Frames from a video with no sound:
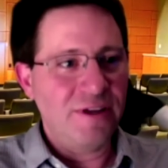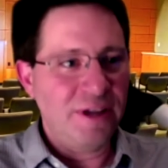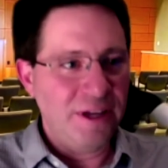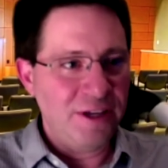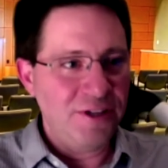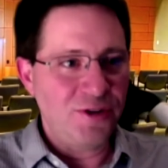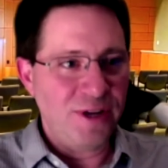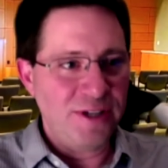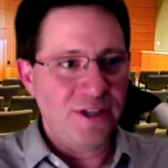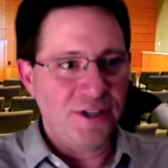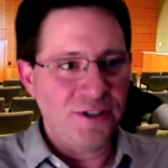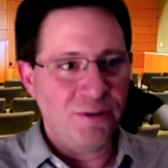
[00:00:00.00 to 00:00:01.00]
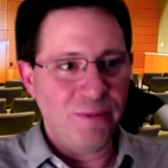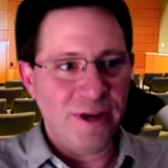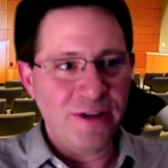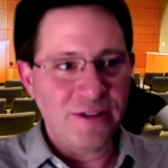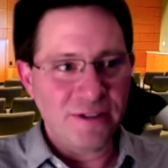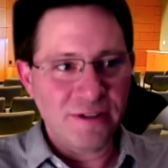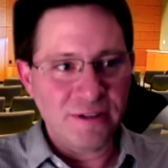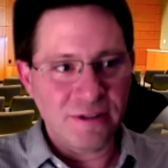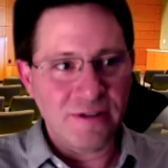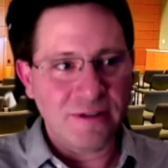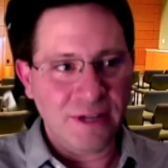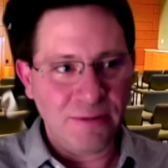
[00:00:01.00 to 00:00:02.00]
in translational medicine,
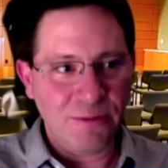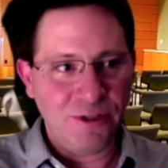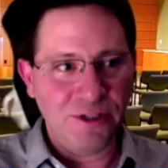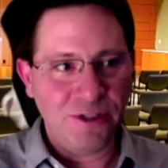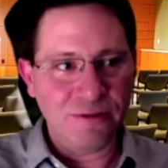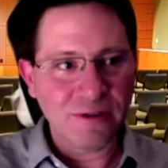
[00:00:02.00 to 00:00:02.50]
like we do.